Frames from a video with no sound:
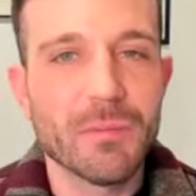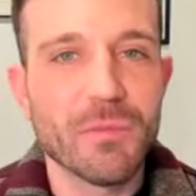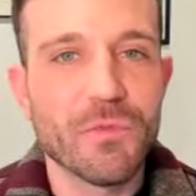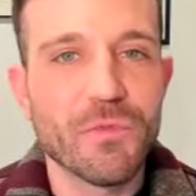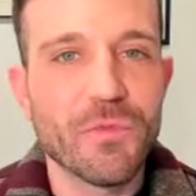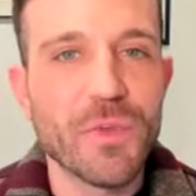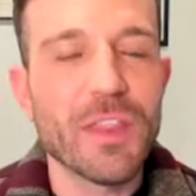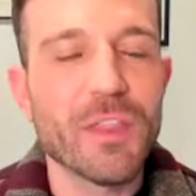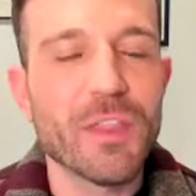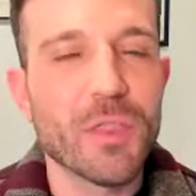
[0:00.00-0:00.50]

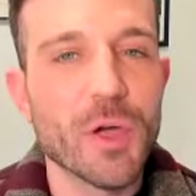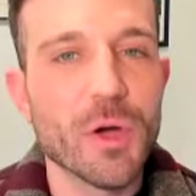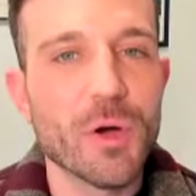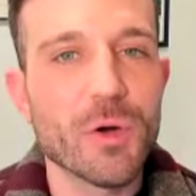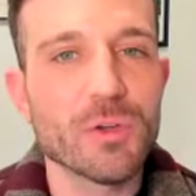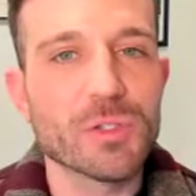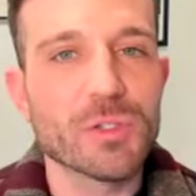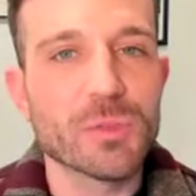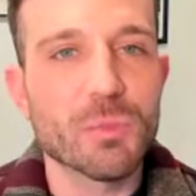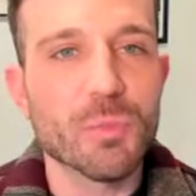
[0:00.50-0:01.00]
fit
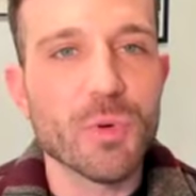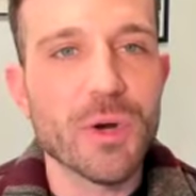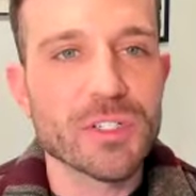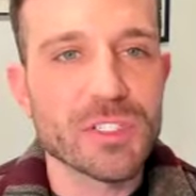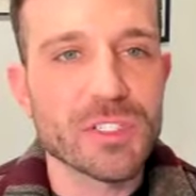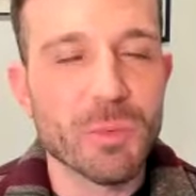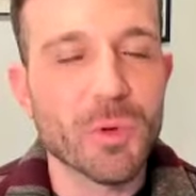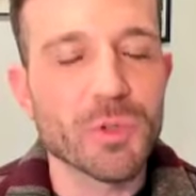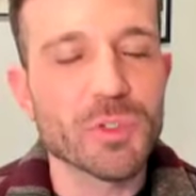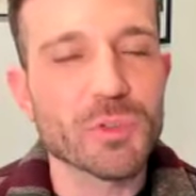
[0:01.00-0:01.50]
those
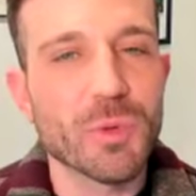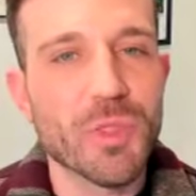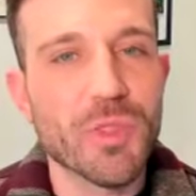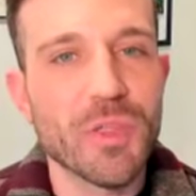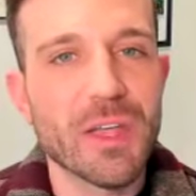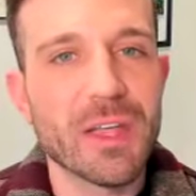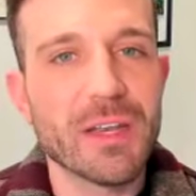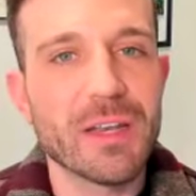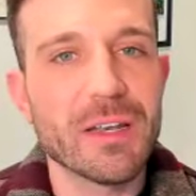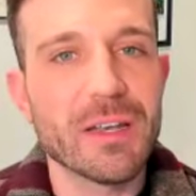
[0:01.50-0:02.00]
principles
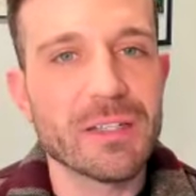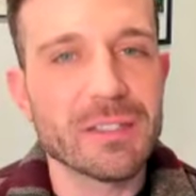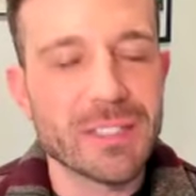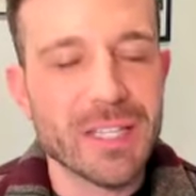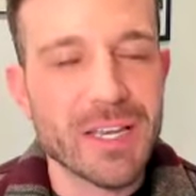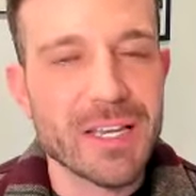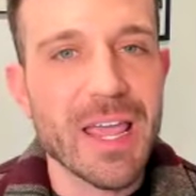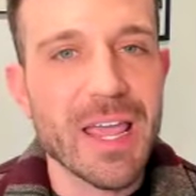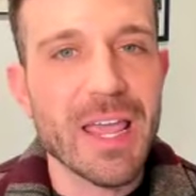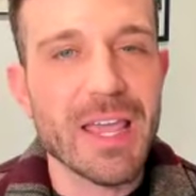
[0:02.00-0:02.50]
within
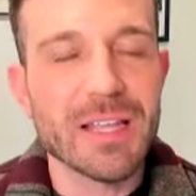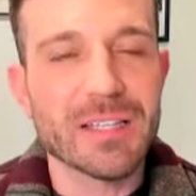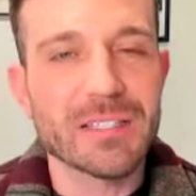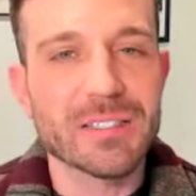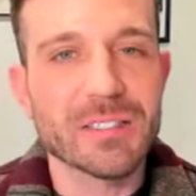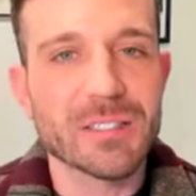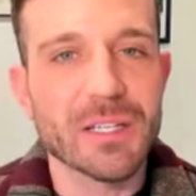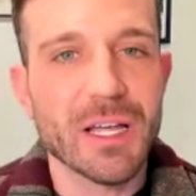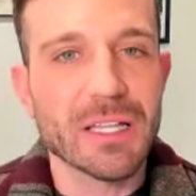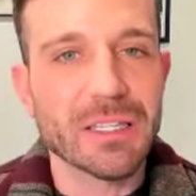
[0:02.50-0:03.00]

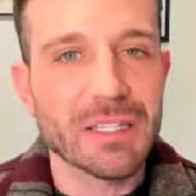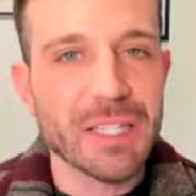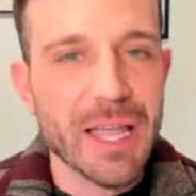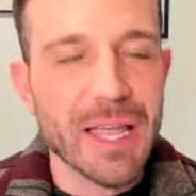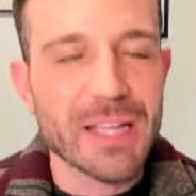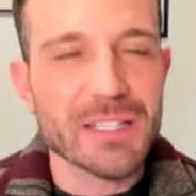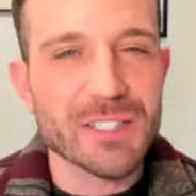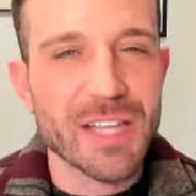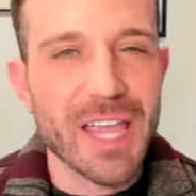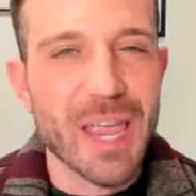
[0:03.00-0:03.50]
today's
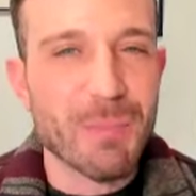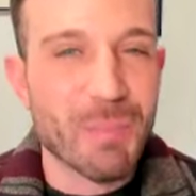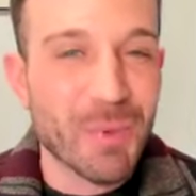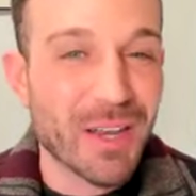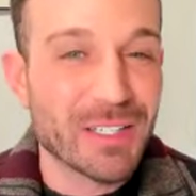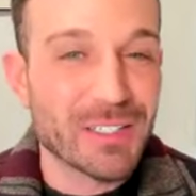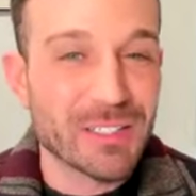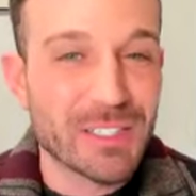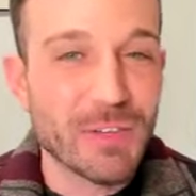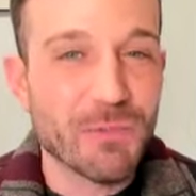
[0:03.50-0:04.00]
landscape, and
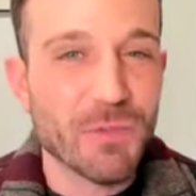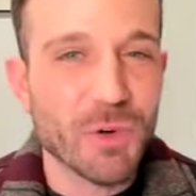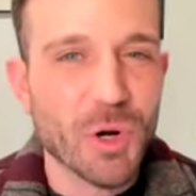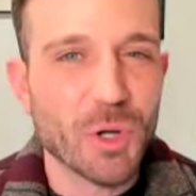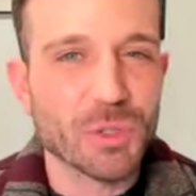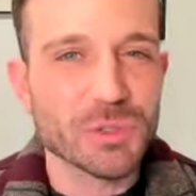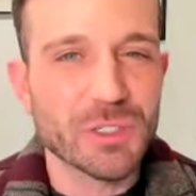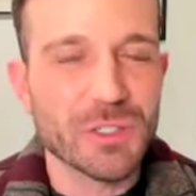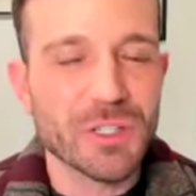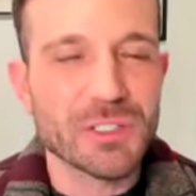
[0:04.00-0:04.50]
it's
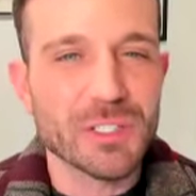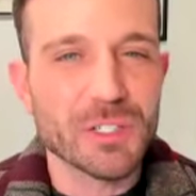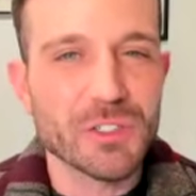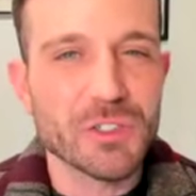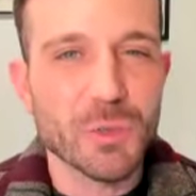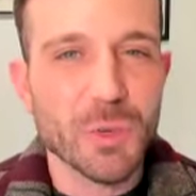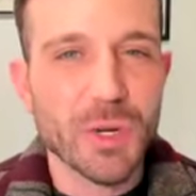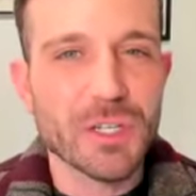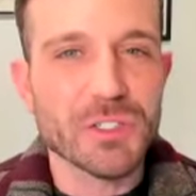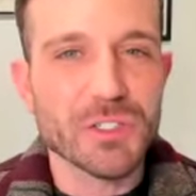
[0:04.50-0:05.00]
difficult in these
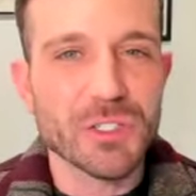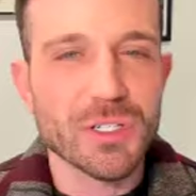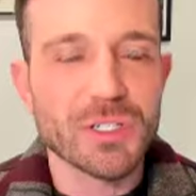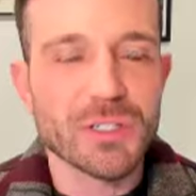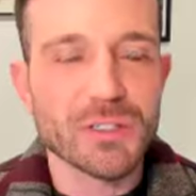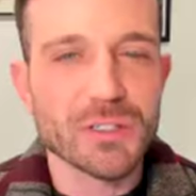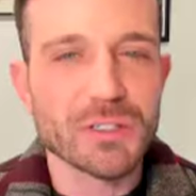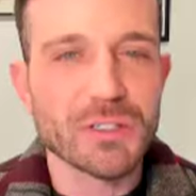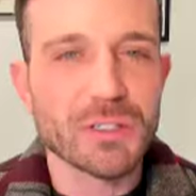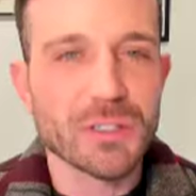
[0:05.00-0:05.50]

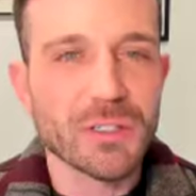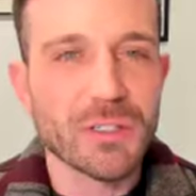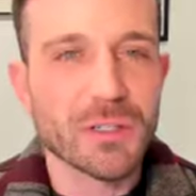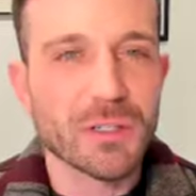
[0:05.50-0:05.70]
situations.